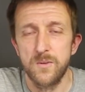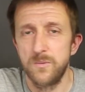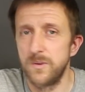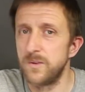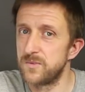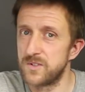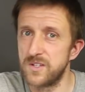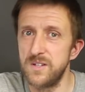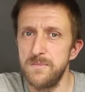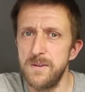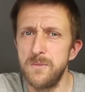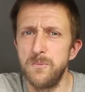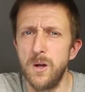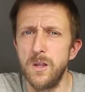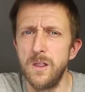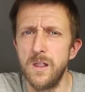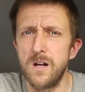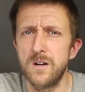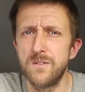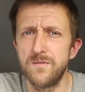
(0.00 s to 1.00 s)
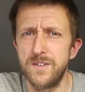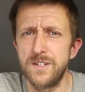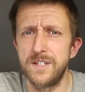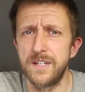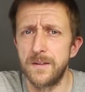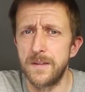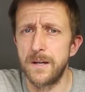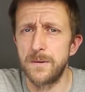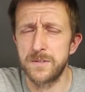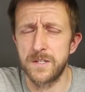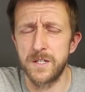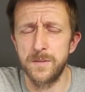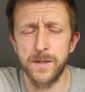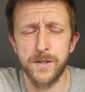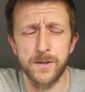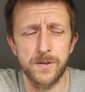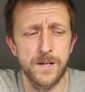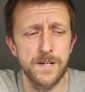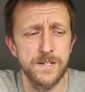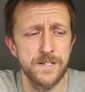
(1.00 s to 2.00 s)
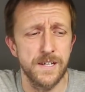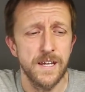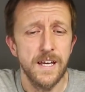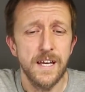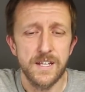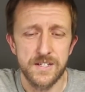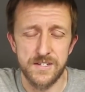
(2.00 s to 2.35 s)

it was going to be one long video, that was going to be crazy.